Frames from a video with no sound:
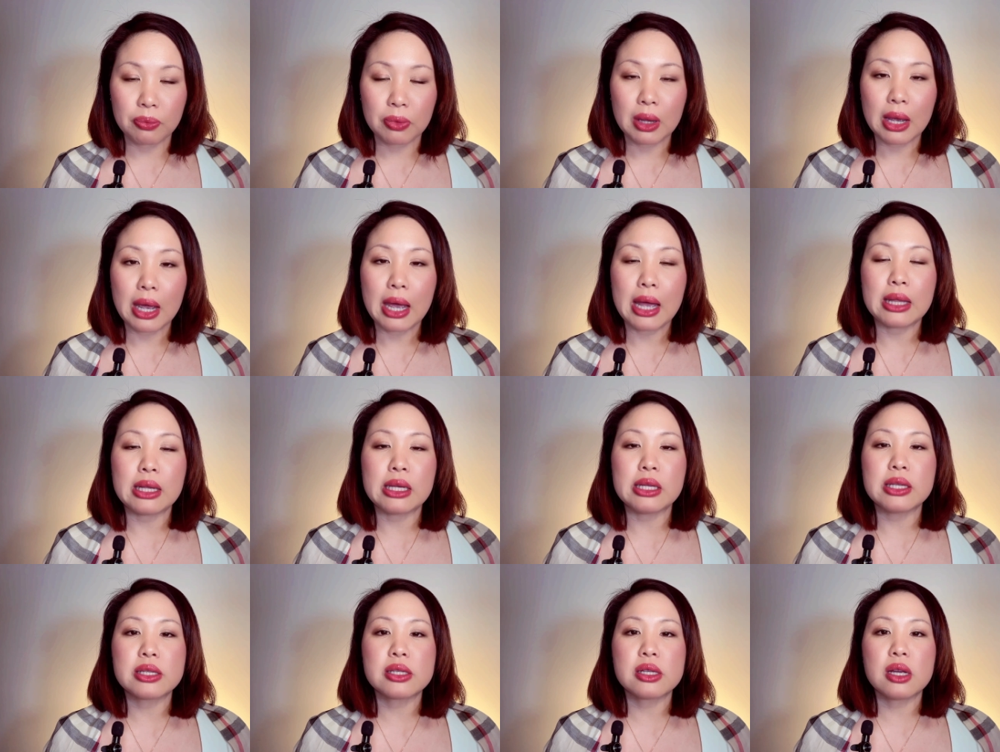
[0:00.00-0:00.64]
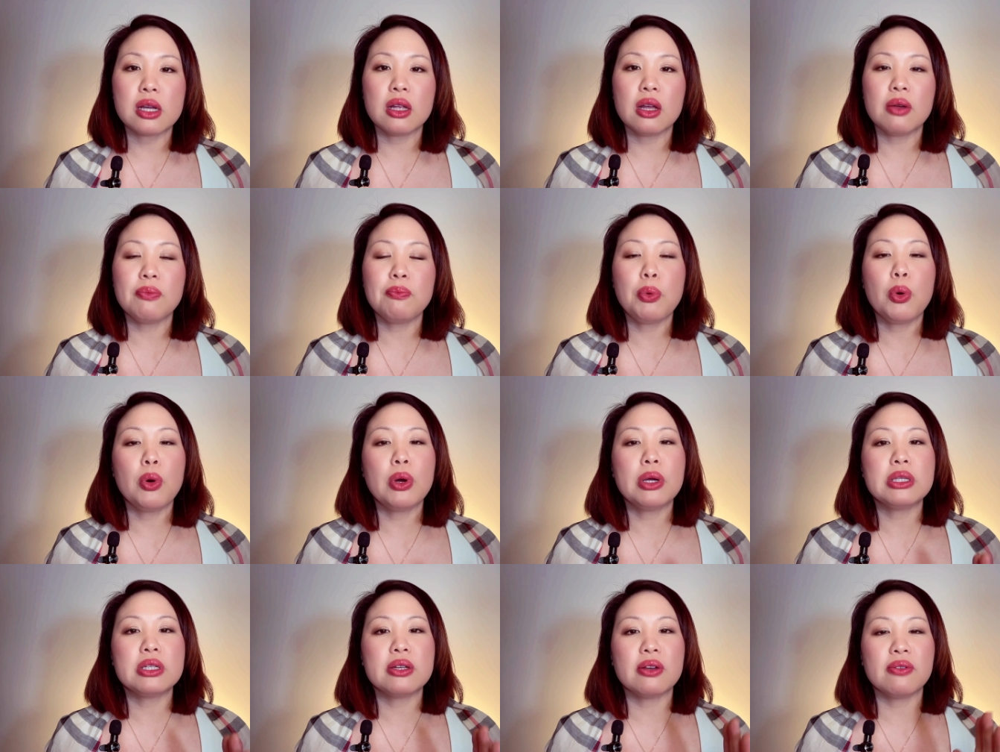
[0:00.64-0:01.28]
And instead of
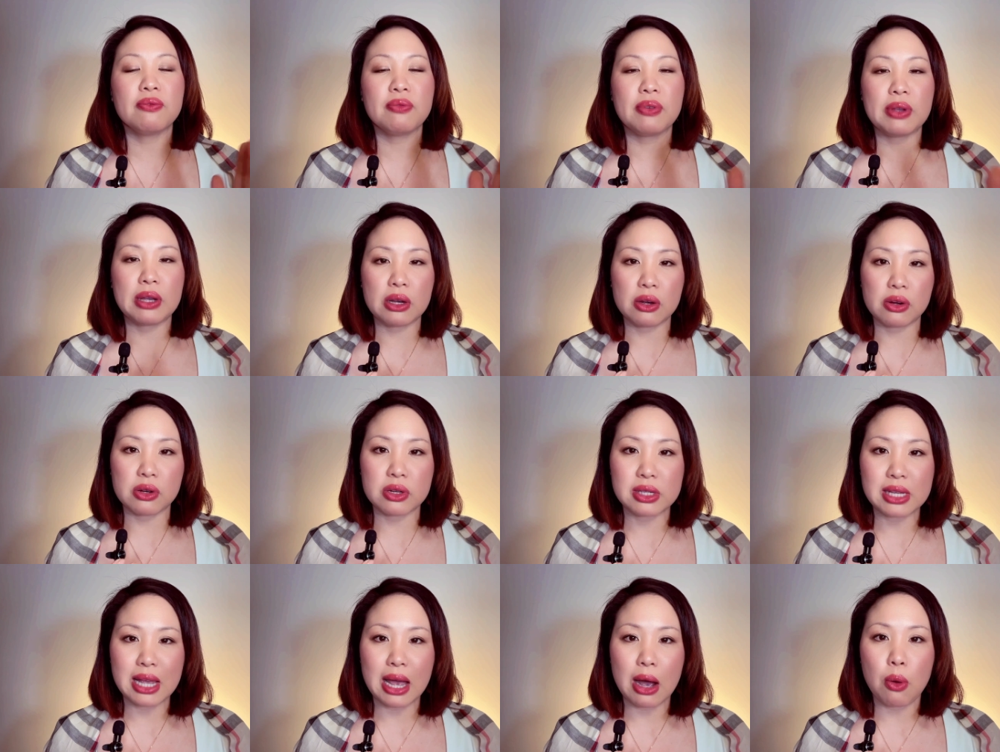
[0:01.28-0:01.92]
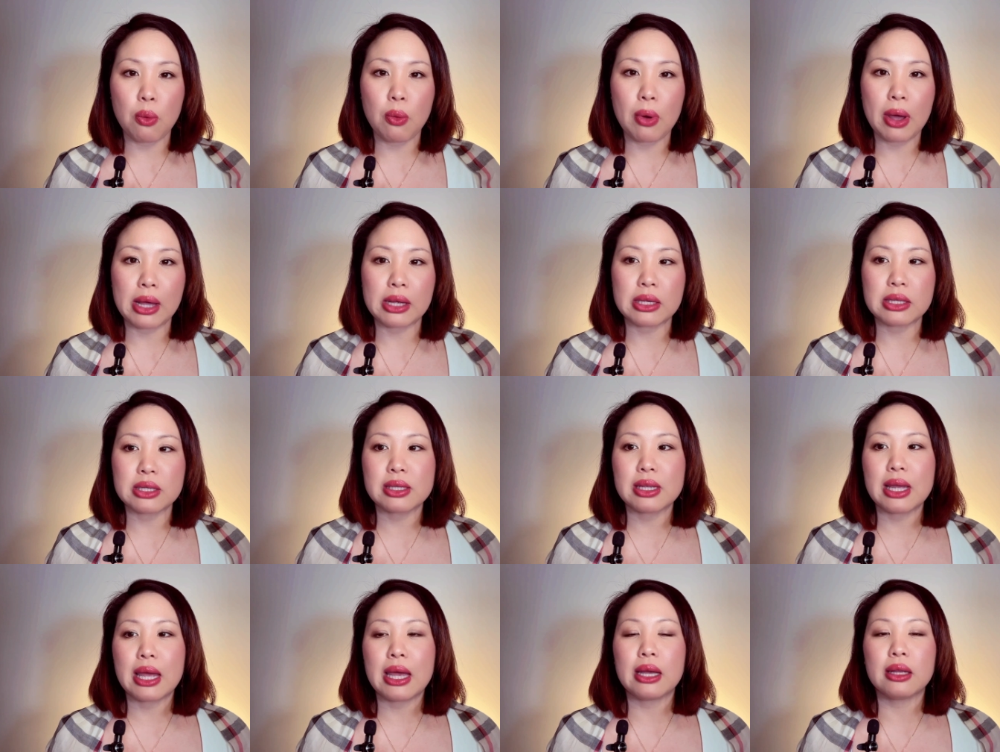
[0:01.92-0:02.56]
pointing fingers that way and
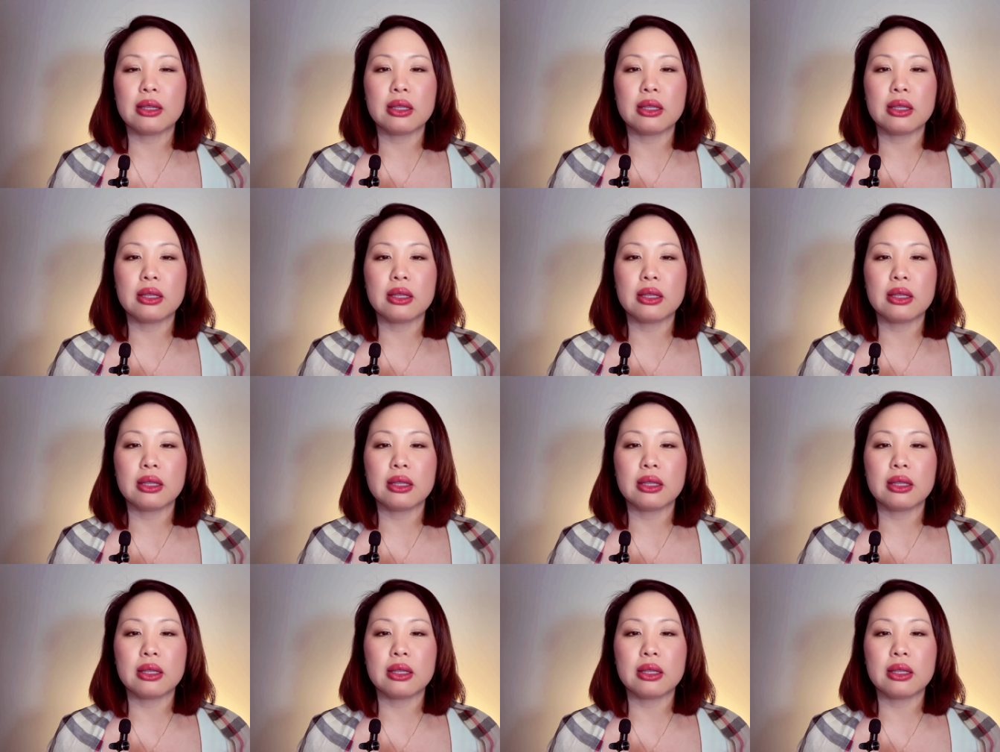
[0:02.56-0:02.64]
saying,